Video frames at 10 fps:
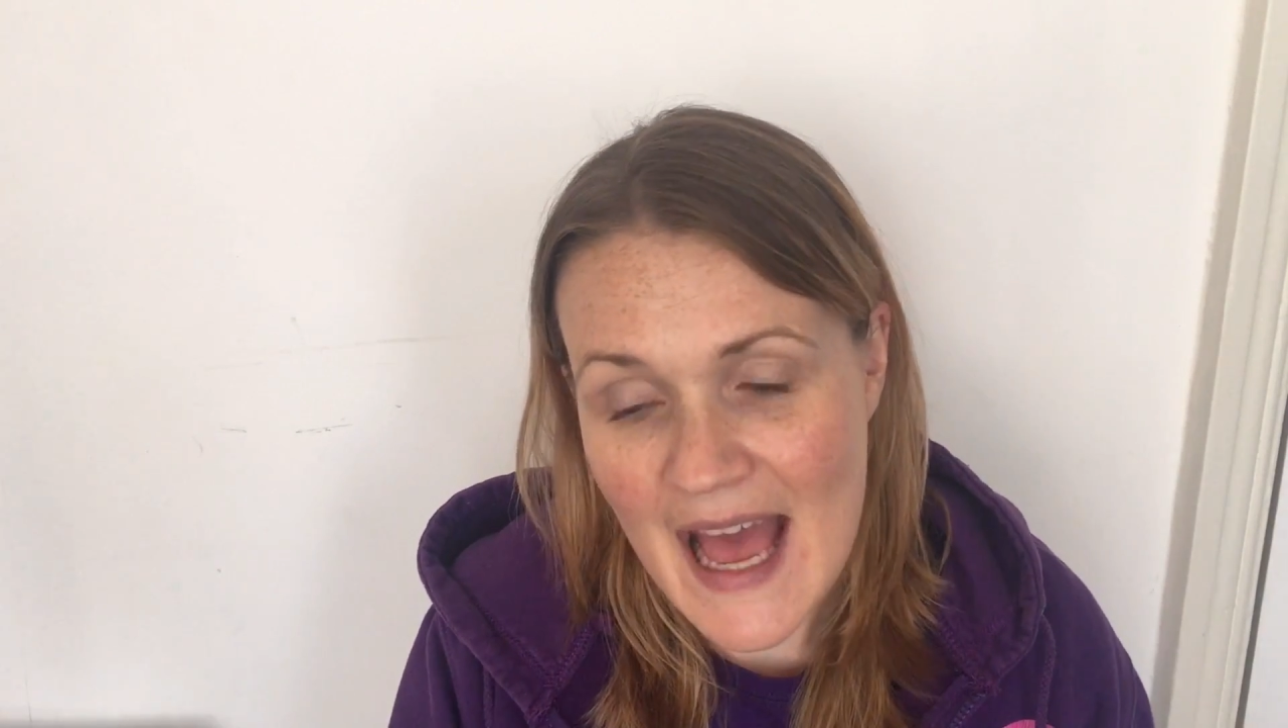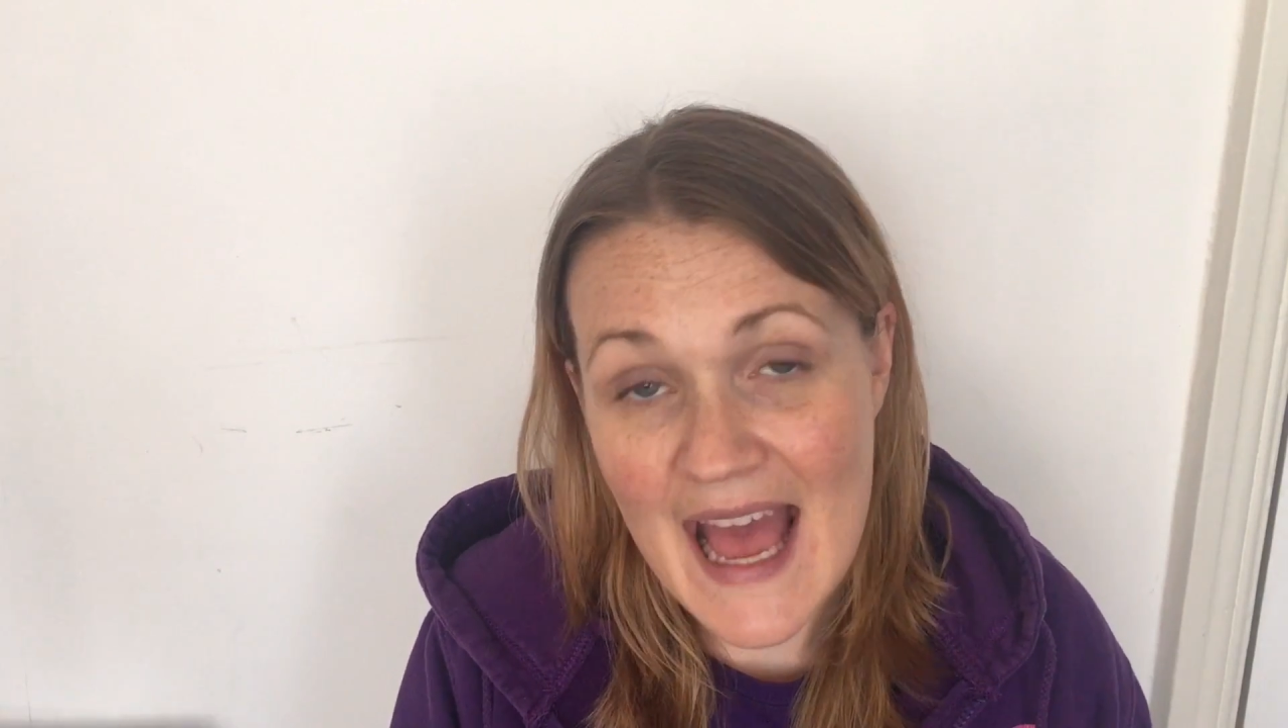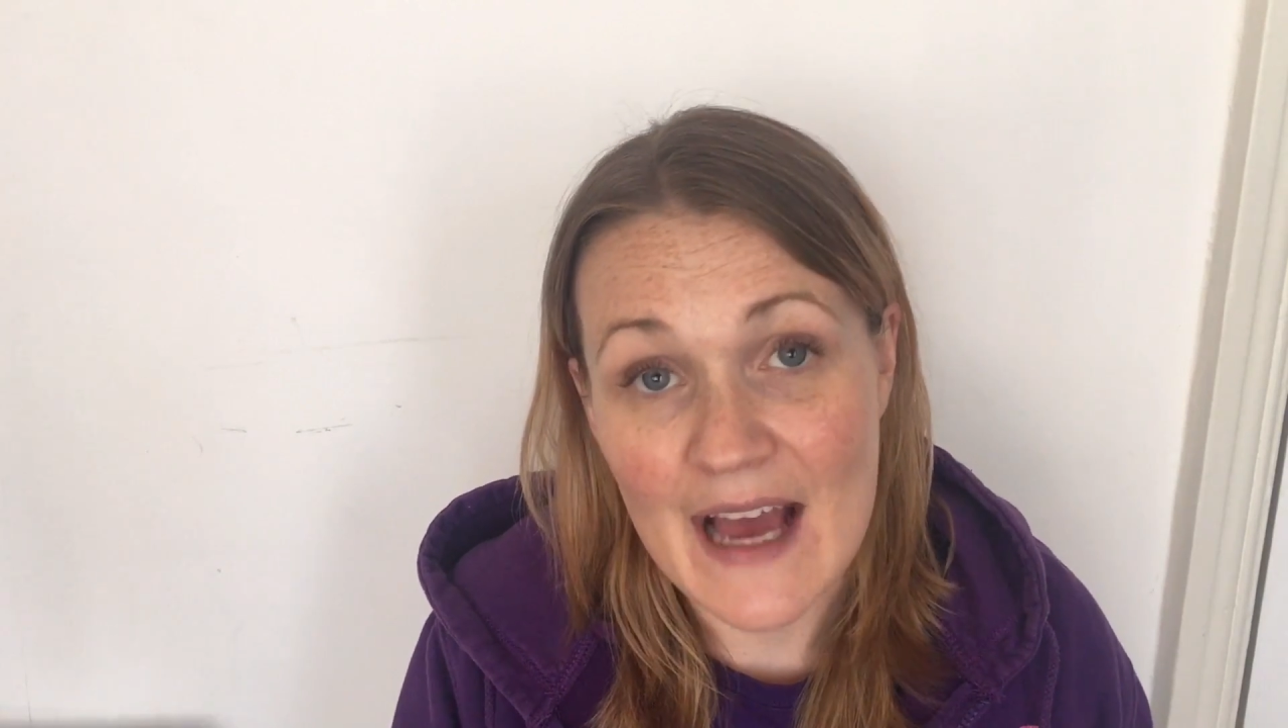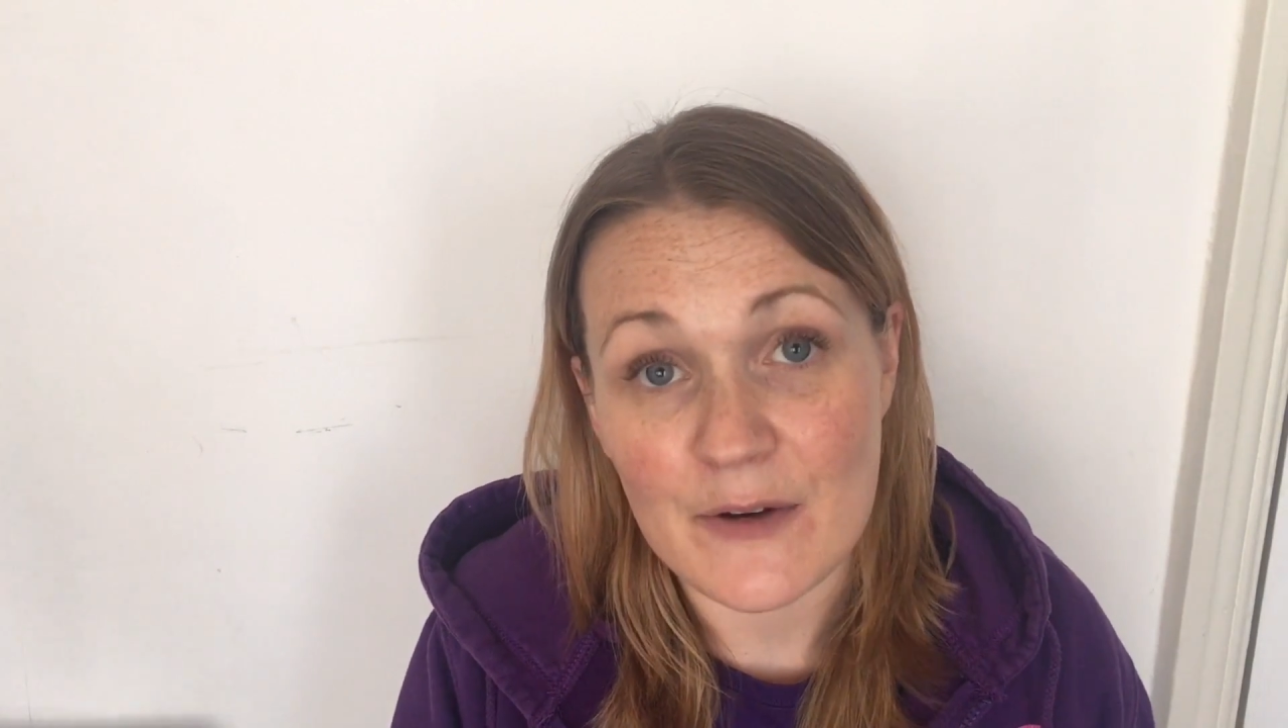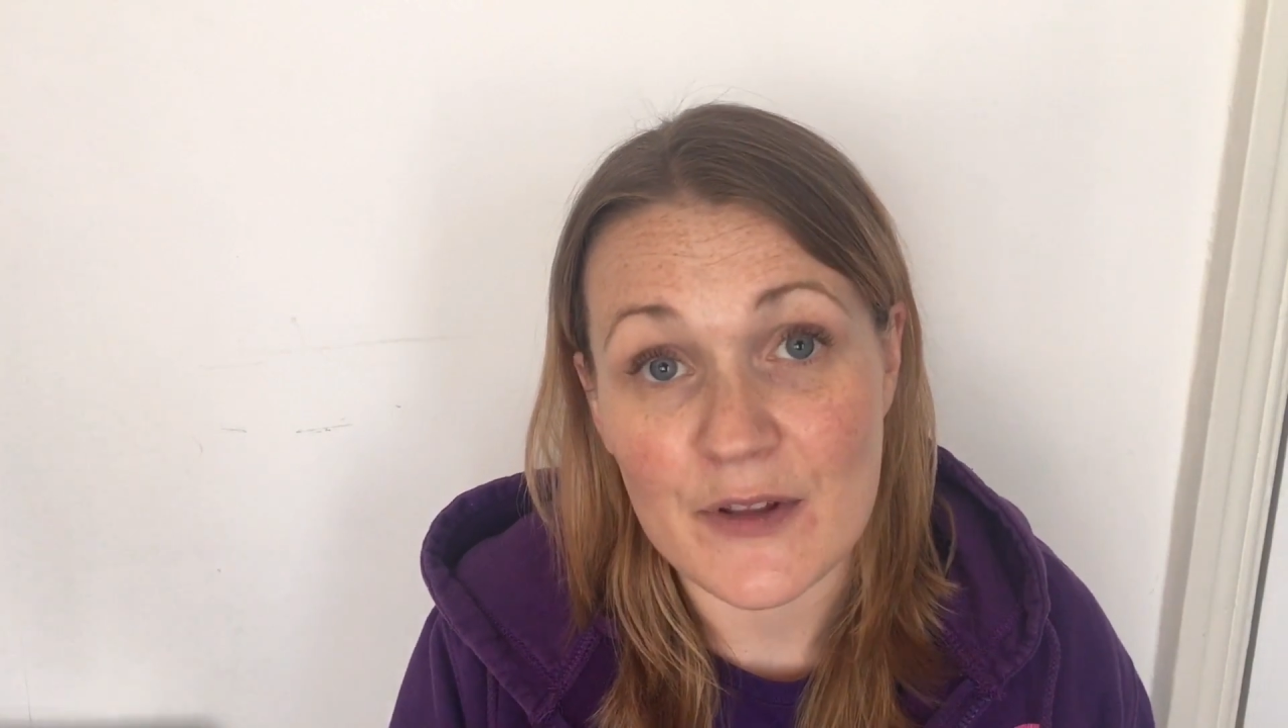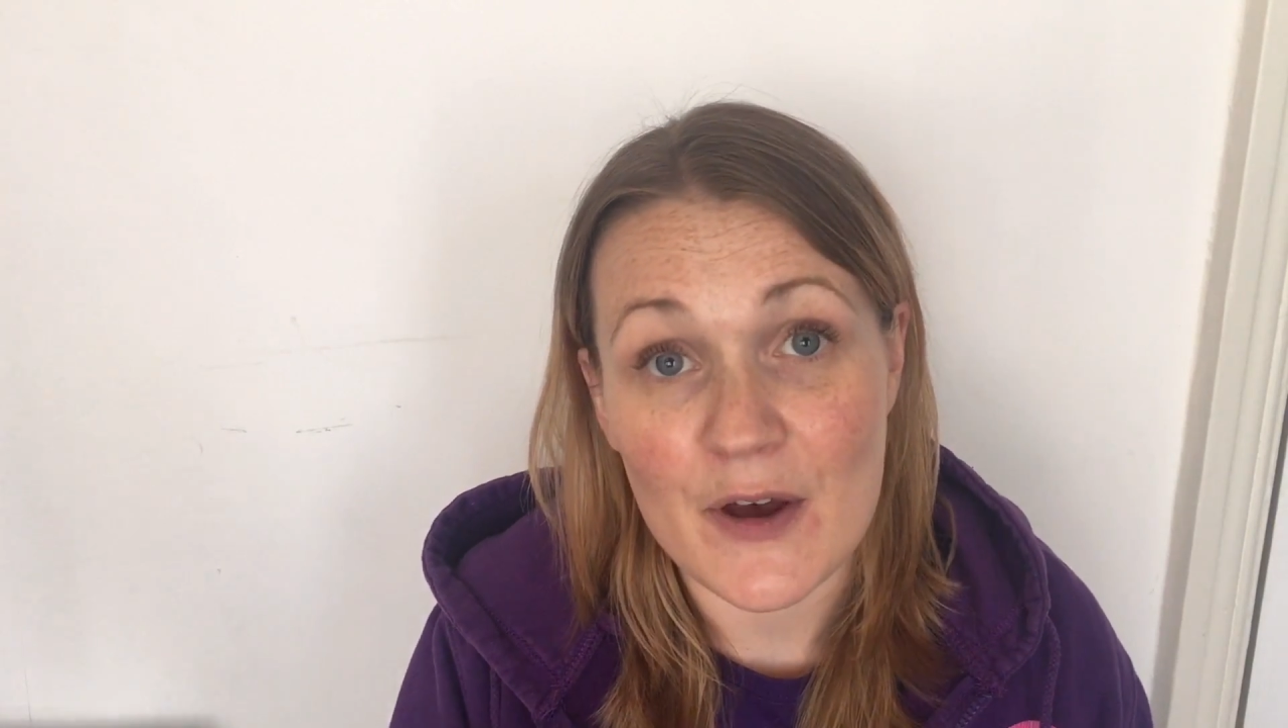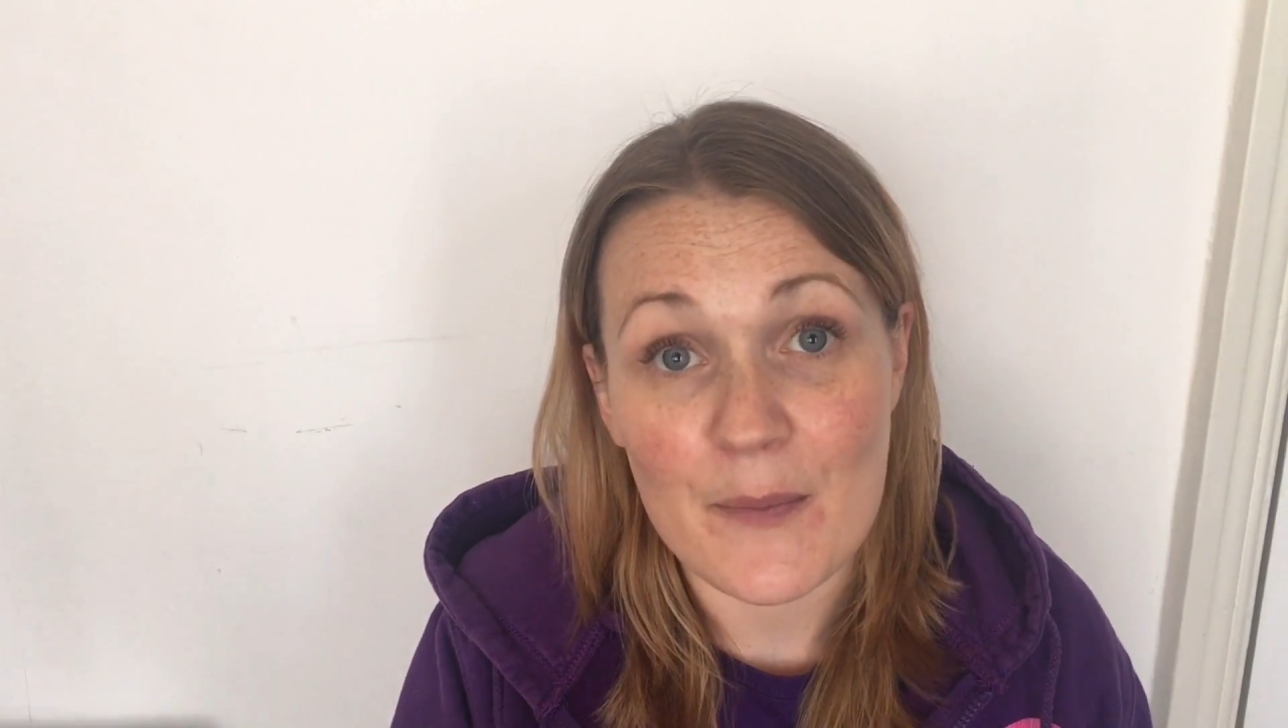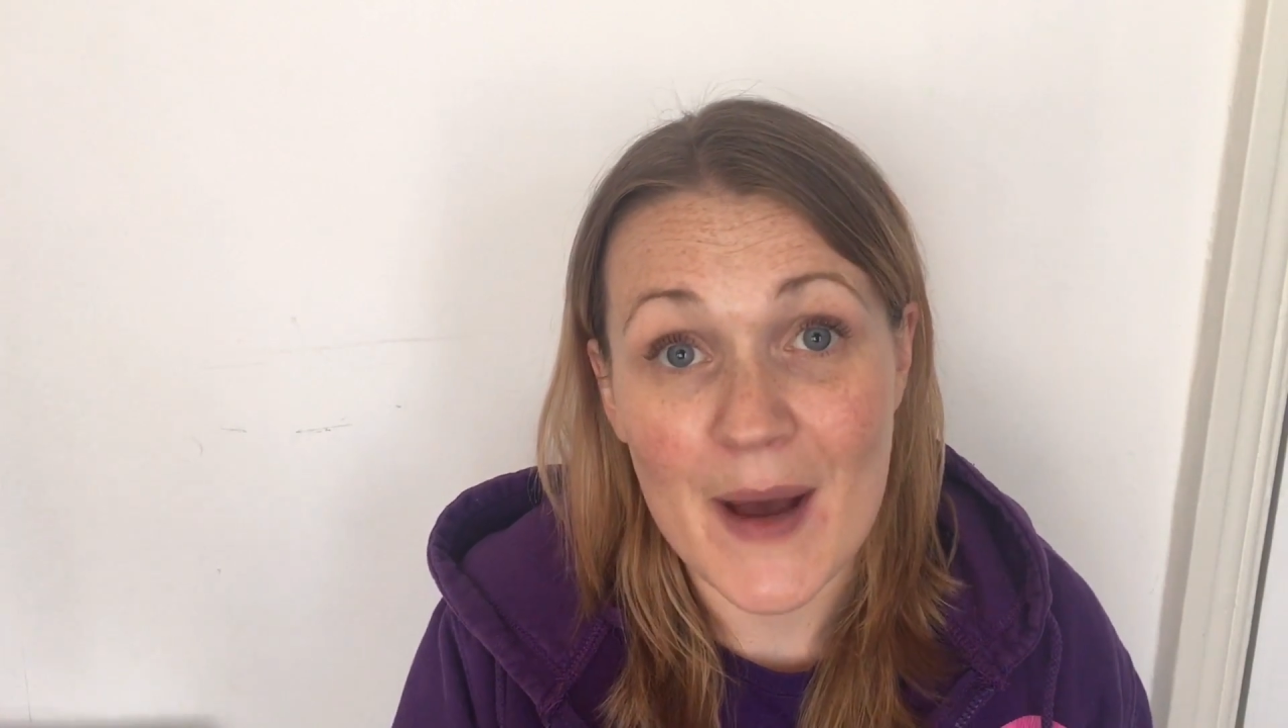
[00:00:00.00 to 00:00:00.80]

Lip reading: how the